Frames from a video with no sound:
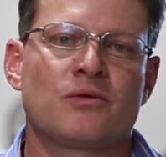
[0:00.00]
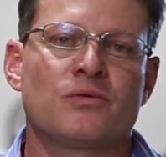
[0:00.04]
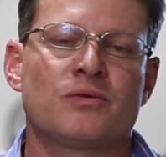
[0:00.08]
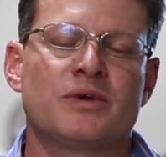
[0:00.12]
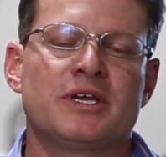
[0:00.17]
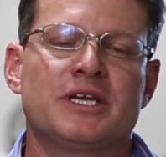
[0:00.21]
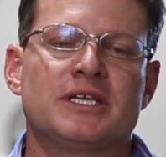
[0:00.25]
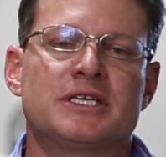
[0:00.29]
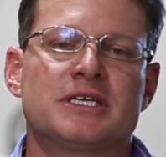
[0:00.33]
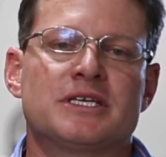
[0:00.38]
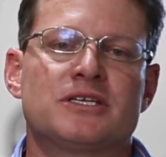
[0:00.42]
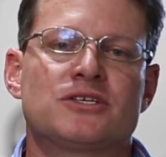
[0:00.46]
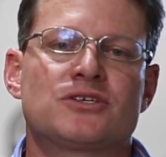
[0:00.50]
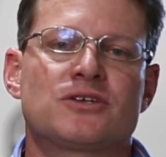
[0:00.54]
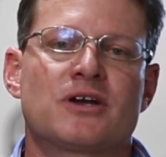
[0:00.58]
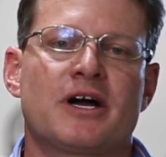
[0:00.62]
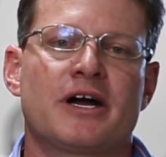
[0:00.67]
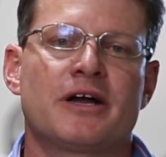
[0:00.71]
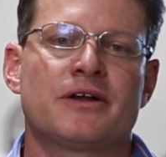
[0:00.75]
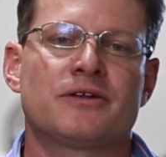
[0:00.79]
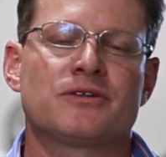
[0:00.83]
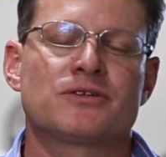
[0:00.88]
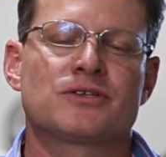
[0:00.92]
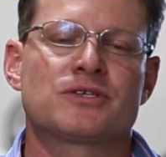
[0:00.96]
We did
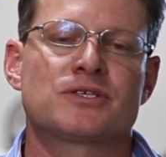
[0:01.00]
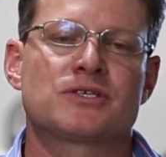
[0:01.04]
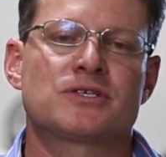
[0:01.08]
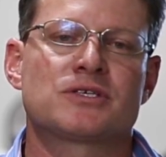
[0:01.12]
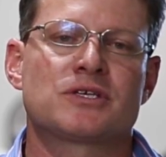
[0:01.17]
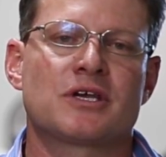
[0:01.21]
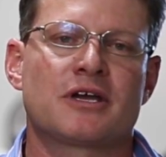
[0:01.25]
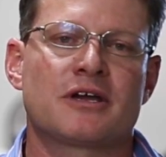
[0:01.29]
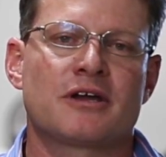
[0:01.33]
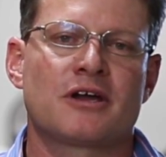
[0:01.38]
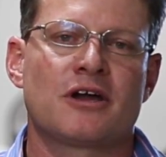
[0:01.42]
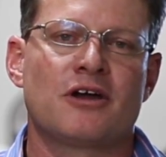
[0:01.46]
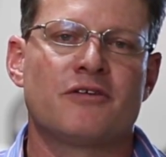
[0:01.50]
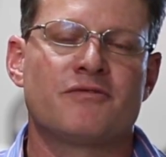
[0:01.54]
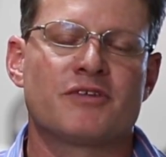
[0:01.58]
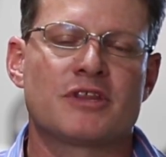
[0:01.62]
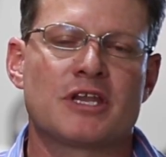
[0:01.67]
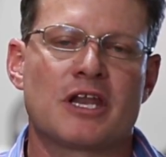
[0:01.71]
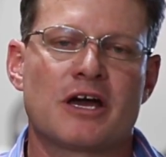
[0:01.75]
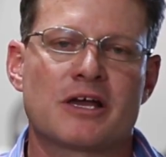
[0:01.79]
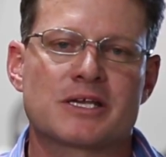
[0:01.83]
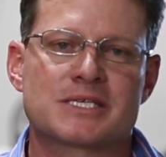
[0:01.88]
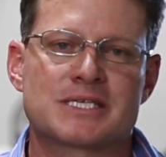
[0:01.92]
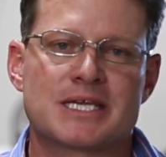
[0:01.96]
trials over
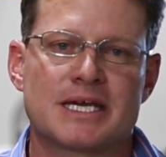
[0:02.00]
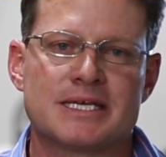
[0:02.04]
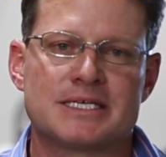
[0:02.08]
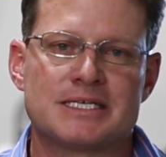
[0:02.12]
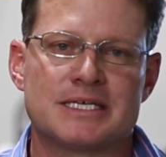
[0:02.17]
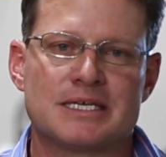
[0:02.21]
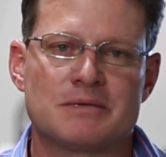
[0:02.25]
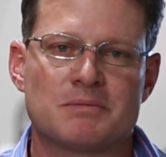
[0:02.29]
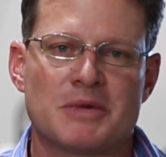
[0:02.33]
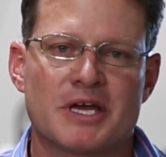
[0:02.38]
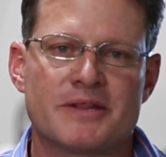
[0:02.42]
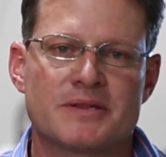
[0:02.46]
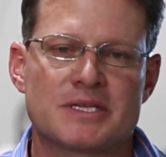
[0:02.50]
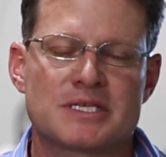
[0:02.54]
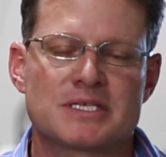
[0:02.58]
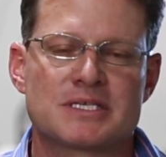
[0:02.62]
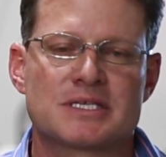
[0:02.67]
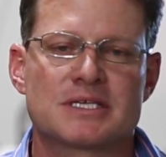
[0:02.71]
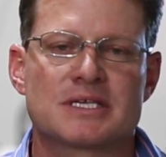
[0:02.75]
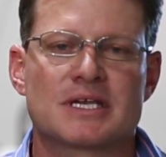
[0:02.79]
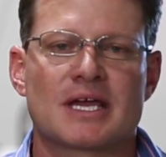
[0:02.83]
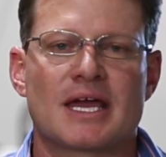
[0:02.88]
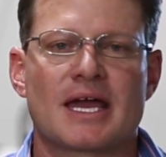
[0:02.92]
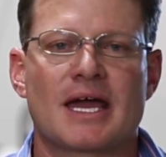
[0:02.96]
the last 18
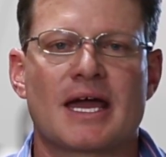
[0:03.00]
months,